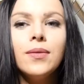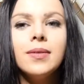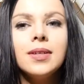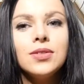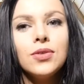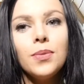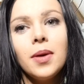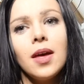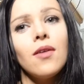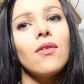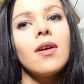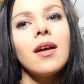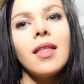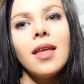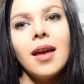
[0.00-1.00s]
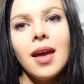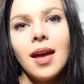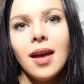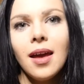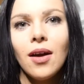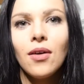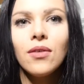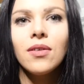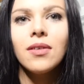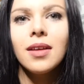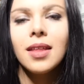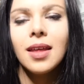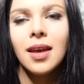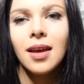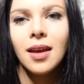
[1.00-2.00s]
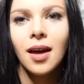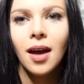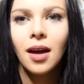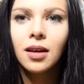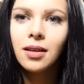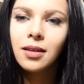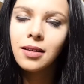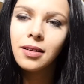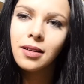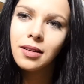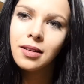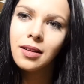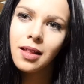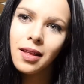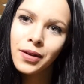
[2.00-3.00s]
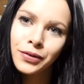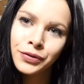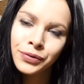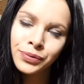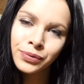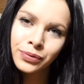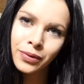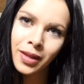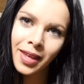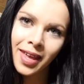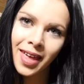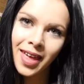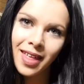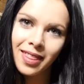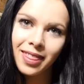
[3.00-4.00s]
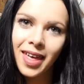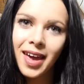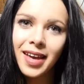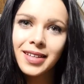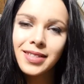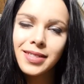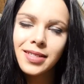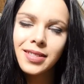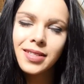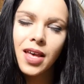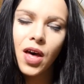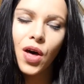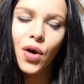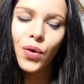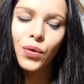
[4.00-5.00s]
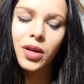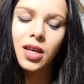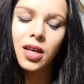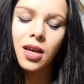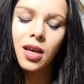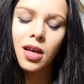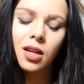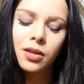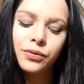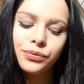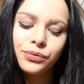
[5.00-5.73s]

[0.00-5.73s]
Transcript: Which would be really, really cool. Like, so good